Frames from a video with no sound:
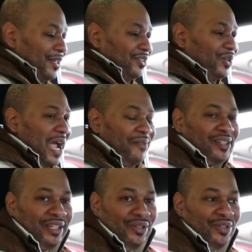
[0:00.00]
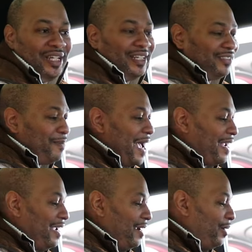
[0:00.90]
So everything you need is
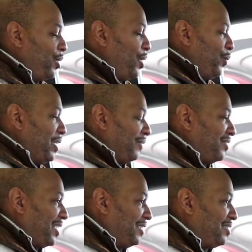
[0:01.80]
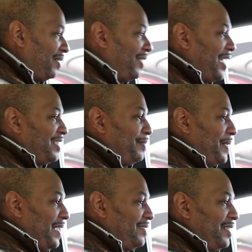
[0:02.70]
back here. We have tons of leg
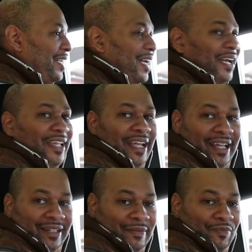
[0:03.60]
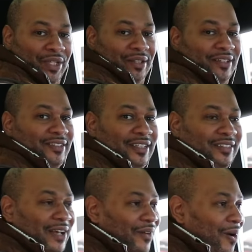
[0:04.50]
space. Again, the seats
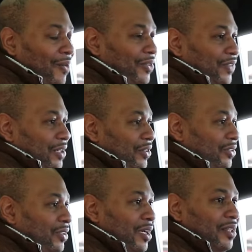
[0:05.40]
have all the features